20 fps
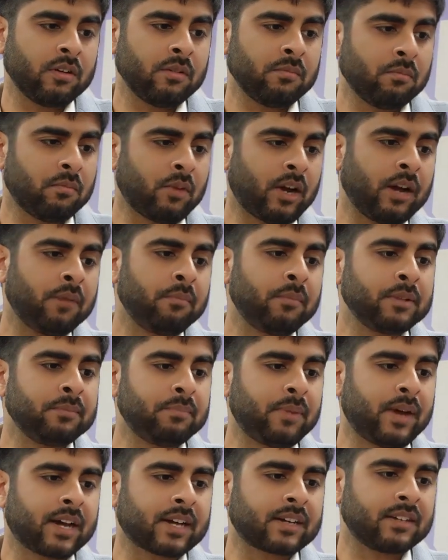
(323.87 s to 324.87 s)
Muhammad
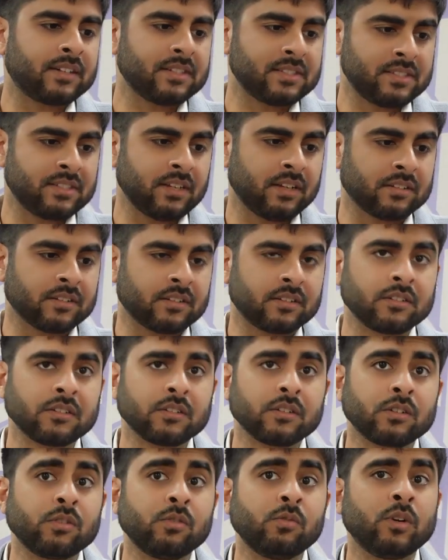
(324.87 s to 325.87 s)
Baqir as Sadr,
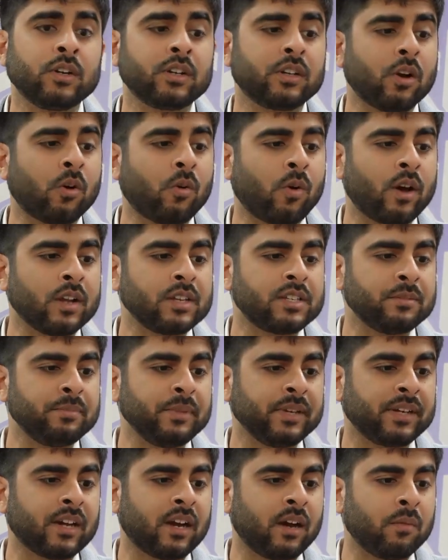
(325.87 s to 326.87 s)
who would go on to
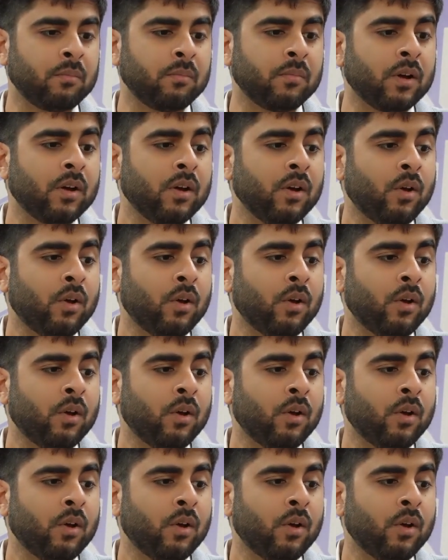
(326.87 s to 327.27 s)
become